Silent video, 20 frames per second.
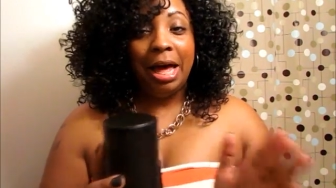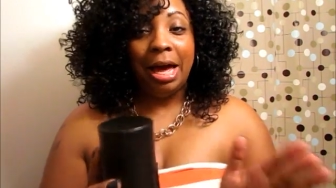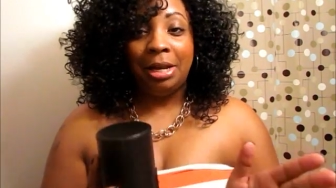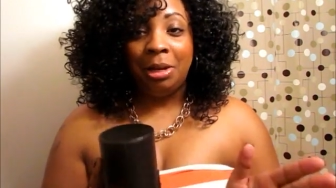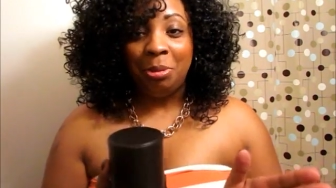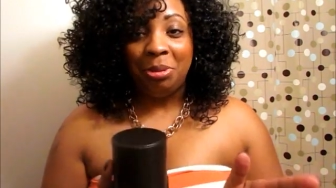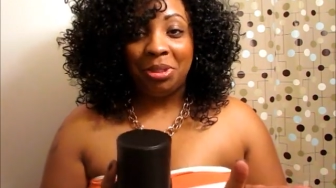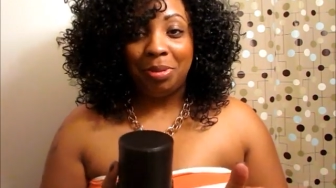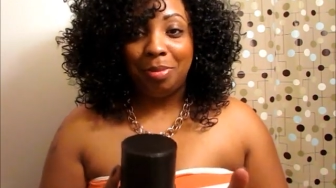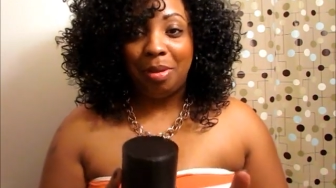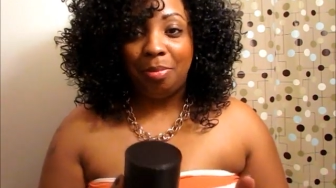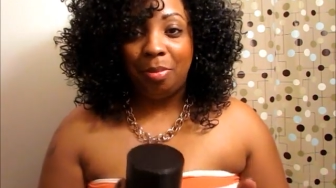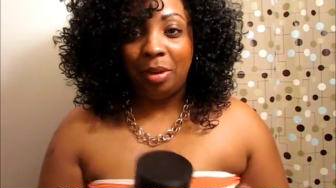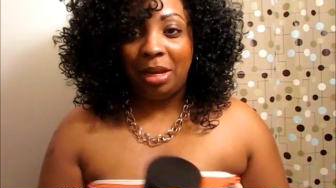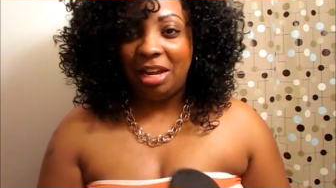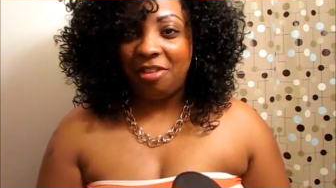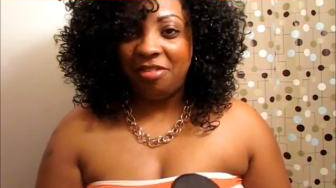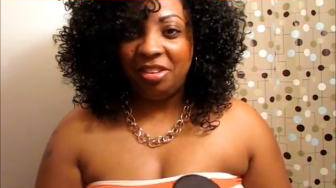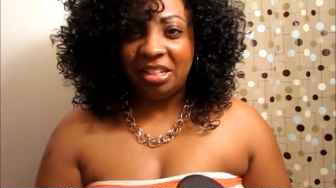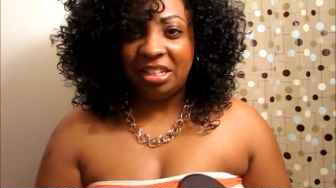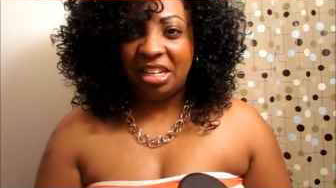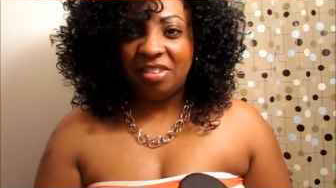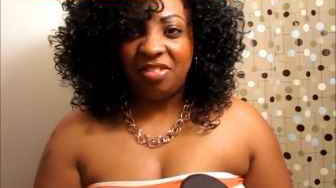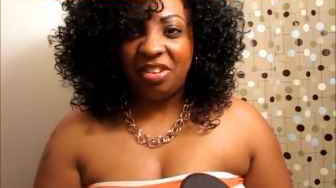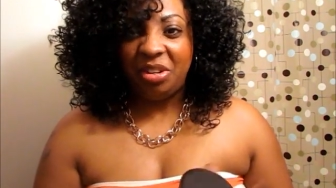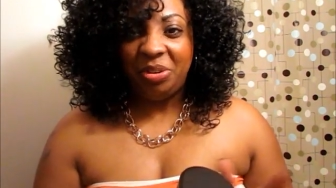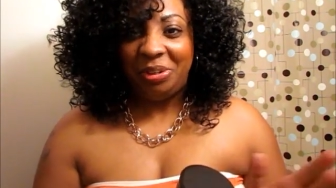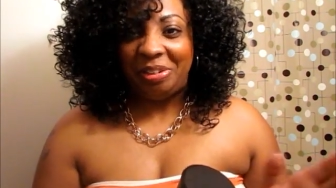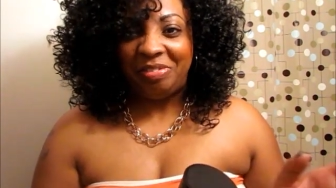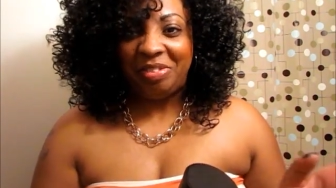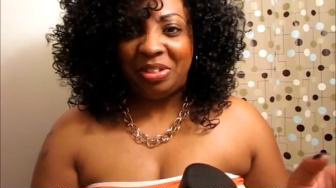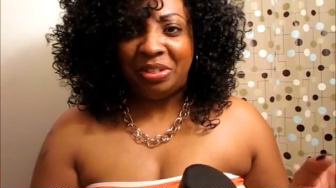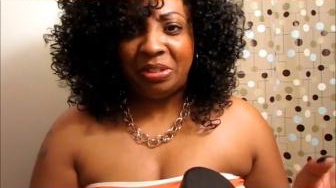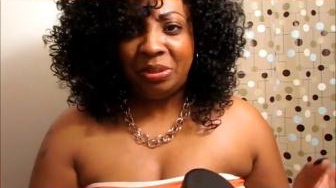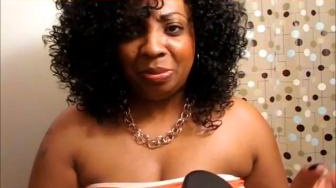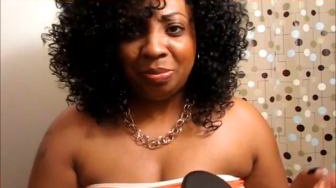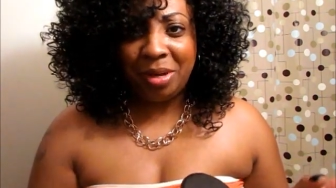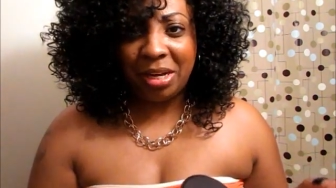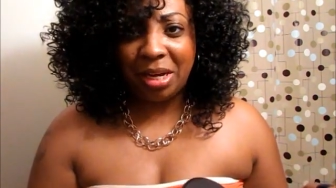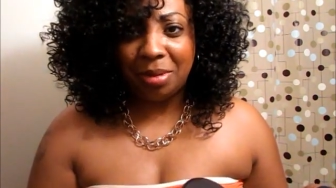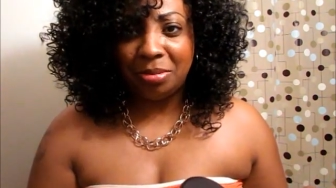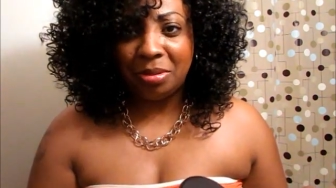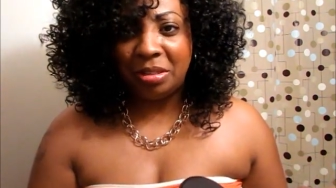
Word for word: I know some people are like, PhillyDiva, you don't even do makeup